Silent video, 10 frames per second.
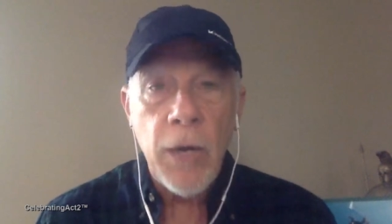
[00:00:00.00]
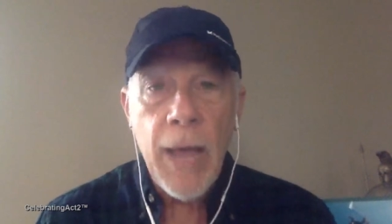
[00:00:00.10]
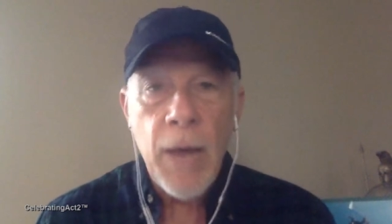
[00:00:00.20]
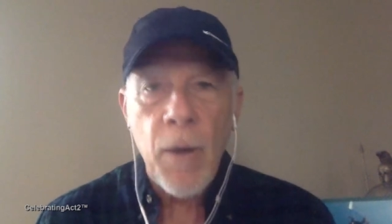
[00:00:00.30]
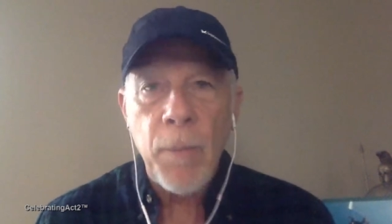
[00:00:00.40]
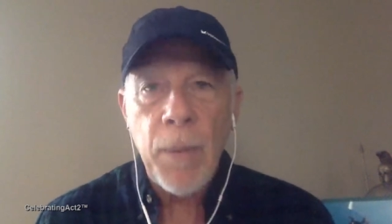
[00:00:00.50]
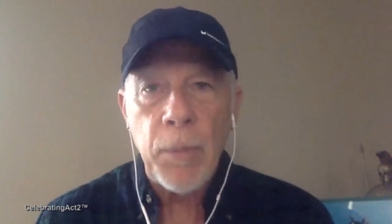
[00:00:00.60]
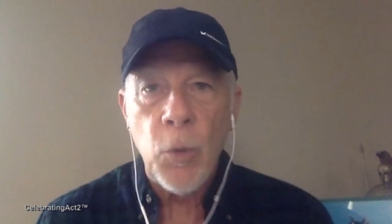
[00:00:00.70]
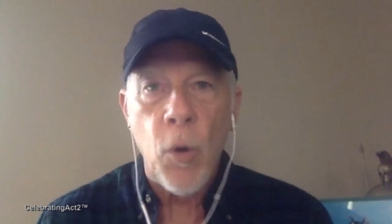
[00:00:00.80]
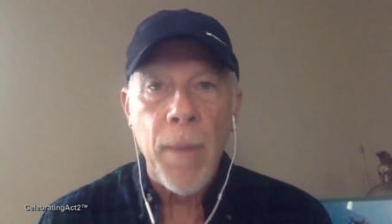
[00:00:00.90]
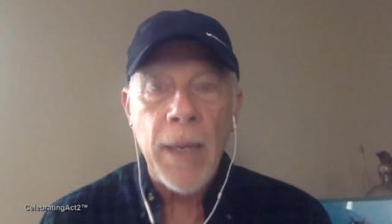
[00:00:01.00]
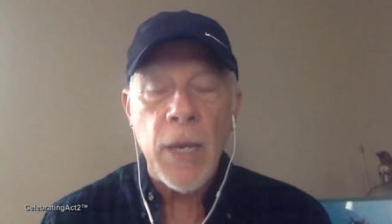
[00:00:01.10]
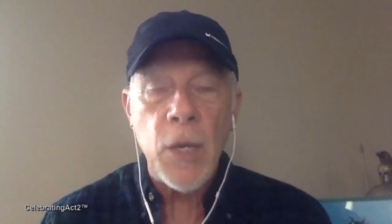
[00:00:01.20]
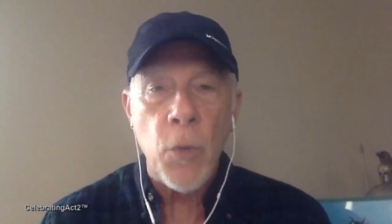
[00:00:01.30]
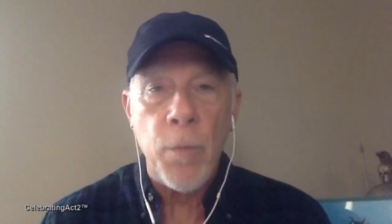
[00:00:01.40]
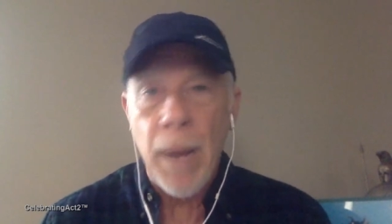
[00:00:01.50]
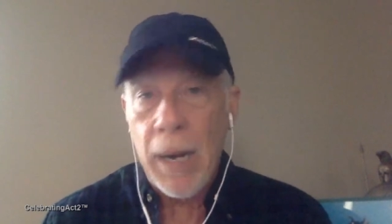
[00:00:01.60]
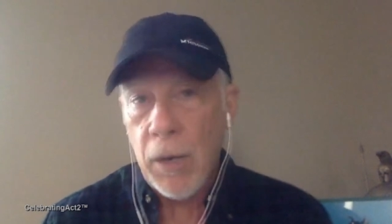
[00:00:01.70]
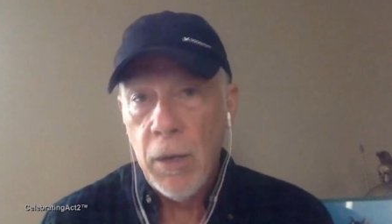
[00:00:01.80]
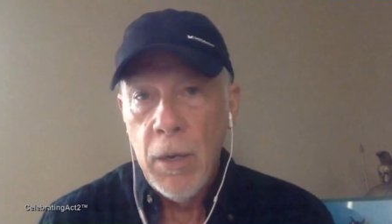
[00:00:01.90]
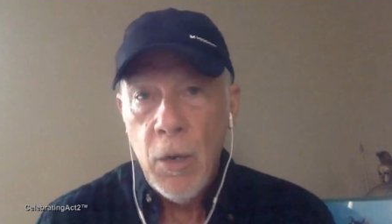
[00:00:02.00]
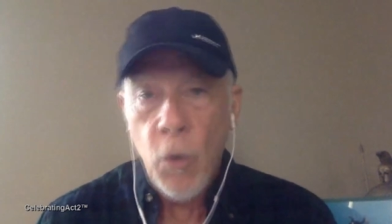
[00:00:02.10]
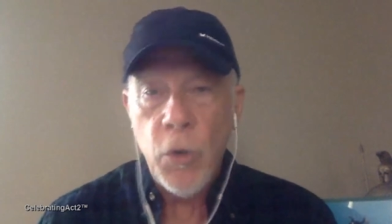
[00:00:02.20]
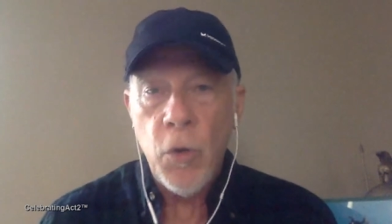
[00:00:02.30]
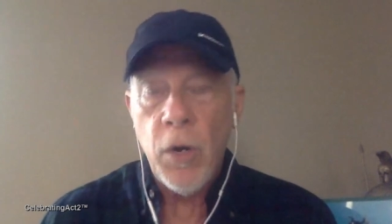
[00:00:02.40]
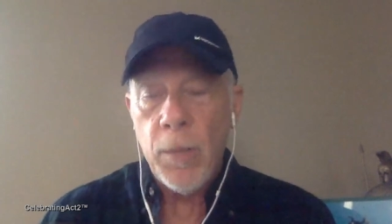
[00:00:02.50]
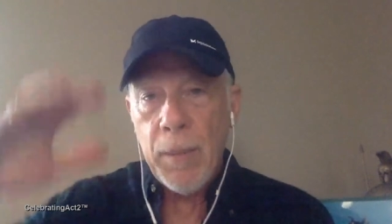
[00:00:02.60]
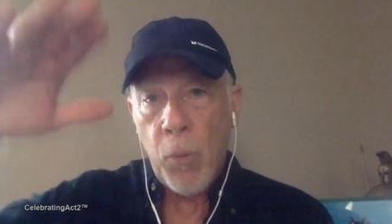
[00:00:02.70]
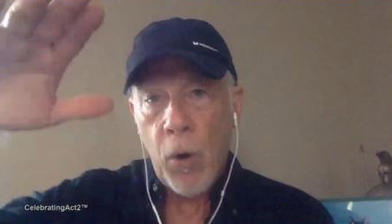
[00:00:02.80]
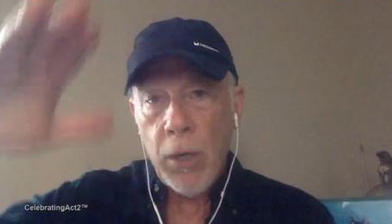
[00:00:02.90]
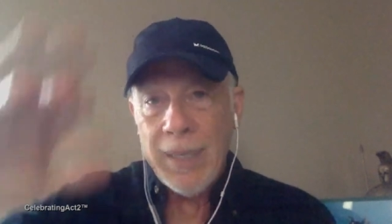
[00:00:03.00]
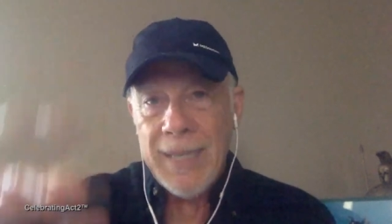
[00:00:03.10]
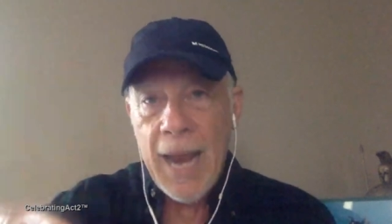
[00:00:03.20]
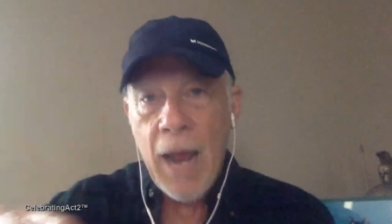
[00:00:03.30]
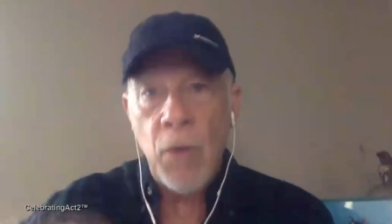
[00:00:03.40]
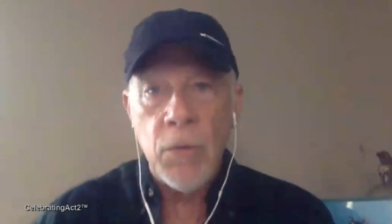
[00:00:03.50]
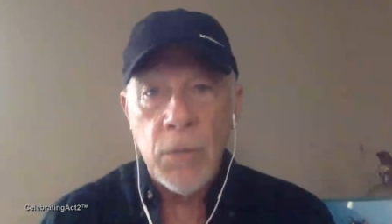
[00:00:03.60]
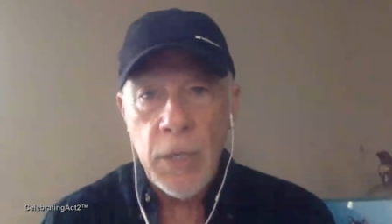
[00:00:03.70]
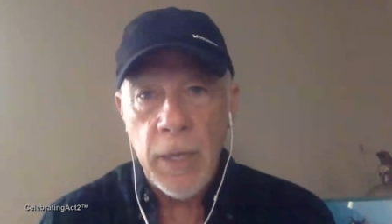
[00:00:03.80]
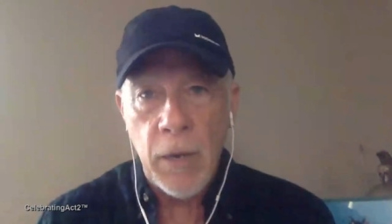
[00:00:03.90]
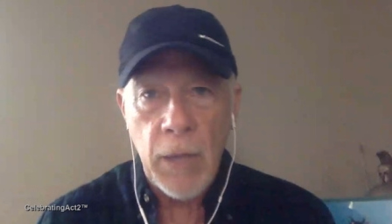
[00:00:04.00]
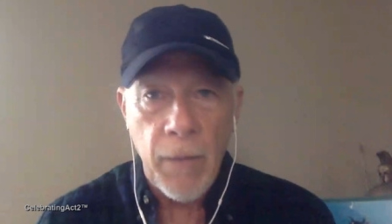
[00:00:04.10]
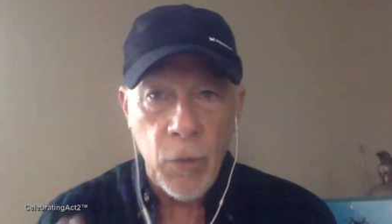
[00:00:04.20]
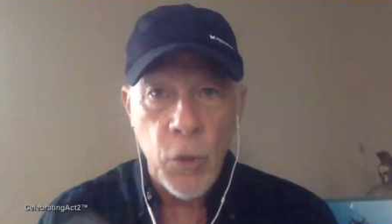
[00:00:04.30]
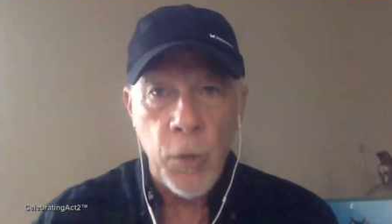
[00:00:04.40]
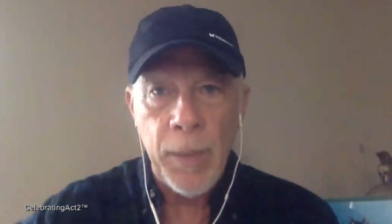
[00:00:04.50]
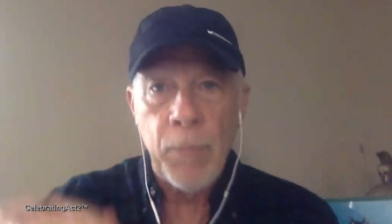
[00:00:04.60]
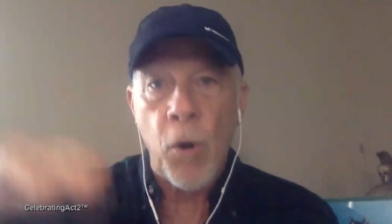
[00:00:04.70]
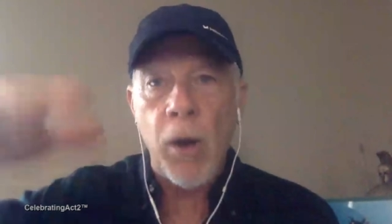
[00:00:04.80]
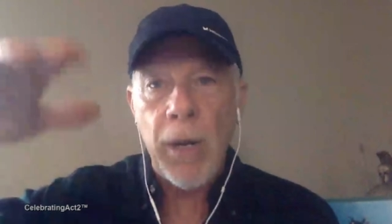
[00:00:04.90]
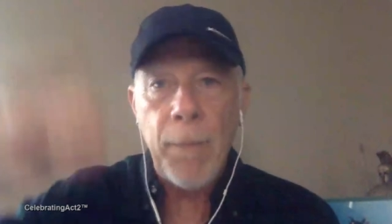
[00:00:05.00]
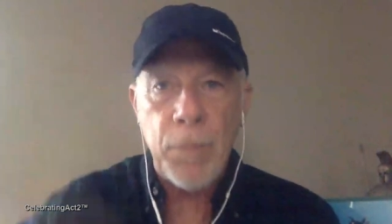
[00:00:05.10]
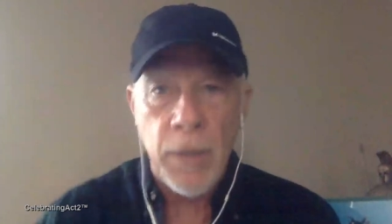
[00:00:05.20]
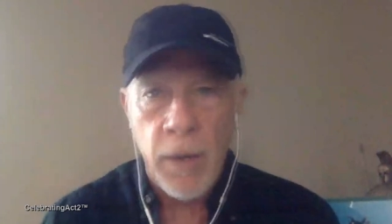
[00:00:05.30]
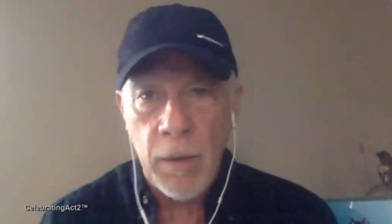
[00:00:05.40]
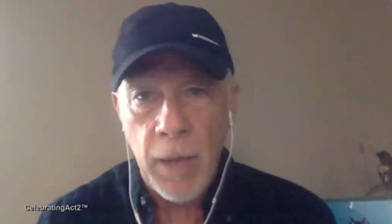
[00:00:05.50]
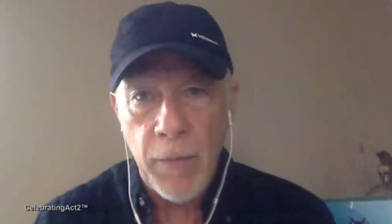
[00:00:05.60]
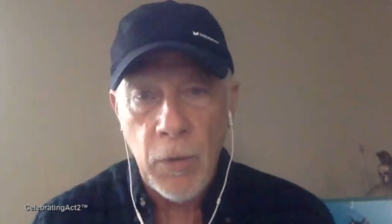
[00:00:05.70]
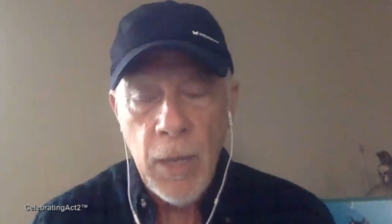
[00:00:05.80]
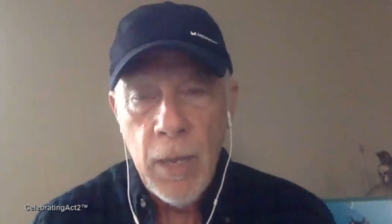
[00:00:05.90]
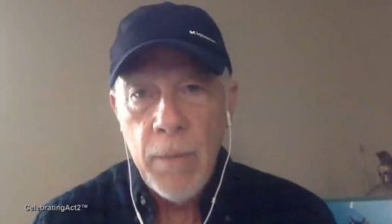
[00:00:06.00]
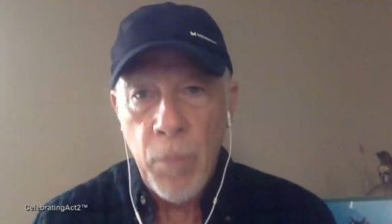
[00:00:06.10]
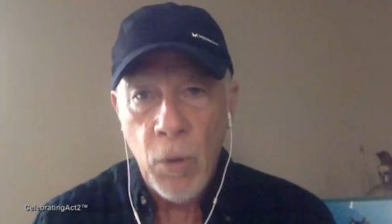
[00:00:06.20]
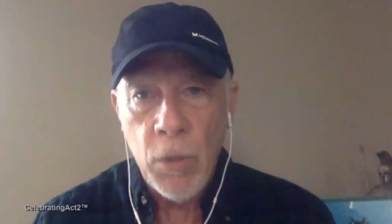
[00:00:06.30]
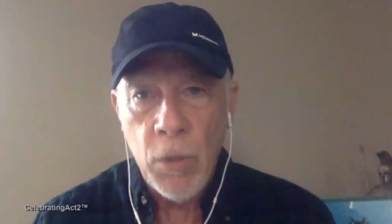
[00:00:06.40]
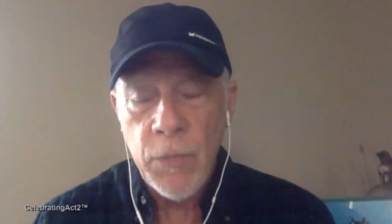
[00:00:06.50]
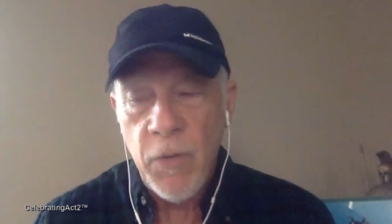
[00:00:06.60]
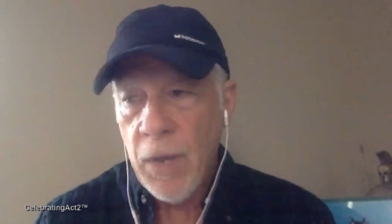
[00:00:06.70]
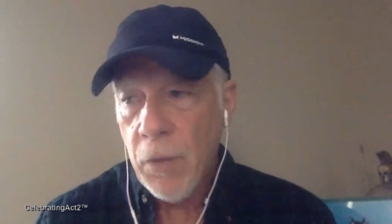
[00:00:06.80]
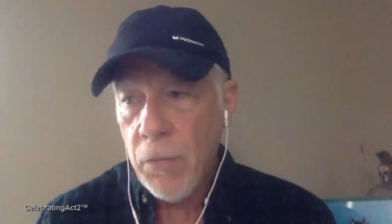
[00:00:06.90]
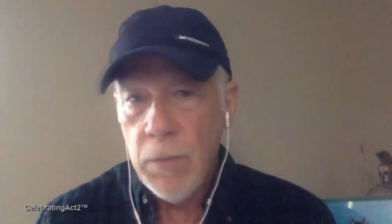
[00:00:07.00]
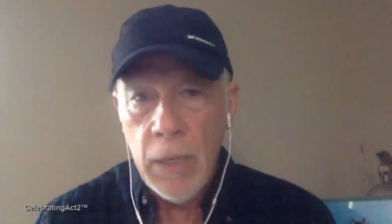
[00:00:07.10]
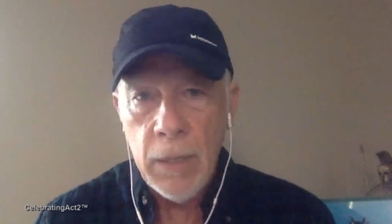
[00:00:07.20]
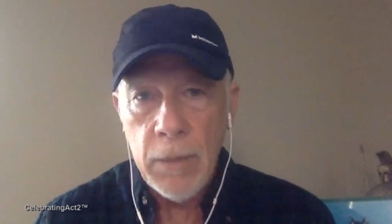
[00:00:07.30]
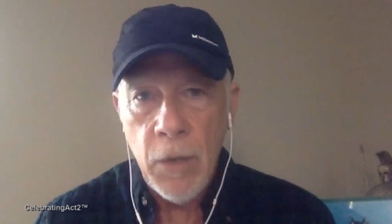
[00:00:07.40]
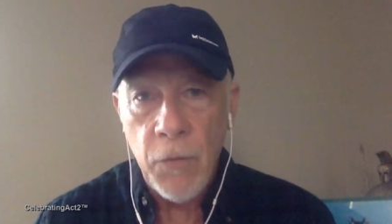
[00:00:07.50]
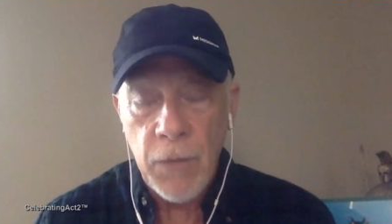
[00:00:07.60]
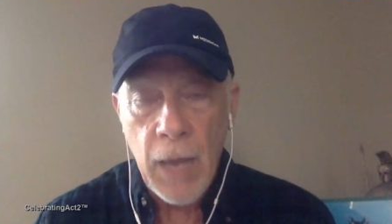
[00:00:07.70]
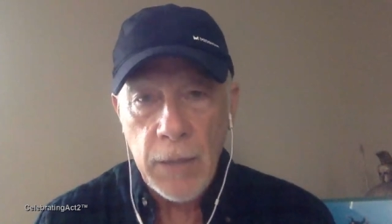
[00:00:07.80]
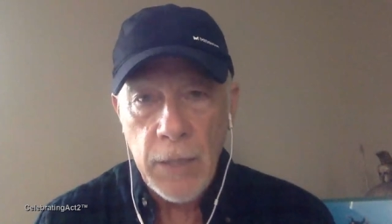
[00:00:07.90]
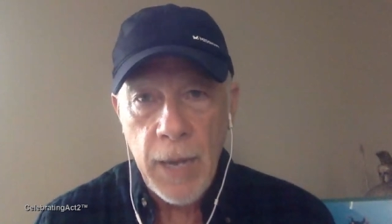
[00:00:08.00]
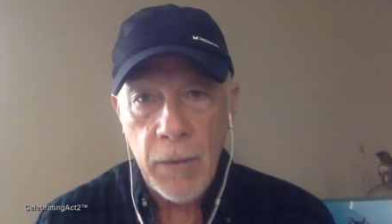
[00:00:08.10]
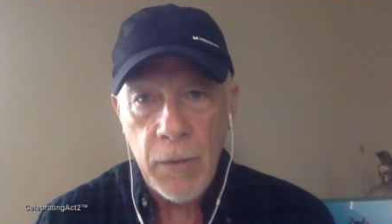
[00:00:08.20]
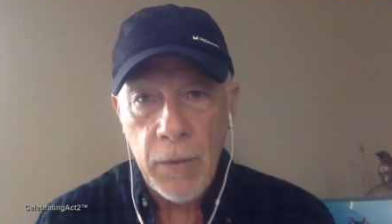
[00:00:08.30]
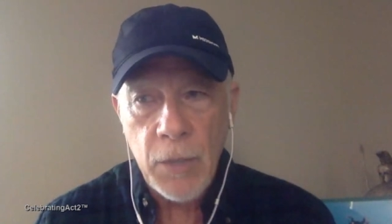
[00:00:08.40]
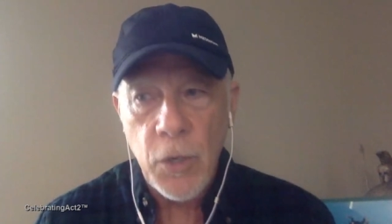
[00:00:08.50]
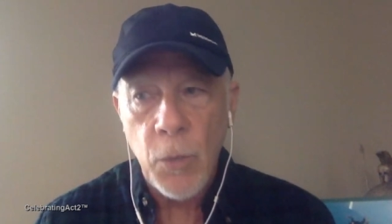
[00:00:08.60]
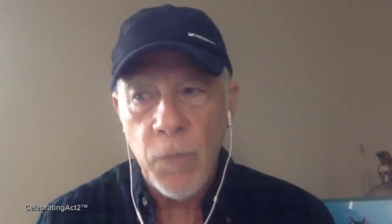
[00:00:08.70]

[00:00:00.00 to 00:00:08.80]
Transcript: So you're going to hang around people who are making you better, or are you going to be brought down to their level. You're going to be brought up to their level birds of a feather, uh, you know, flock together.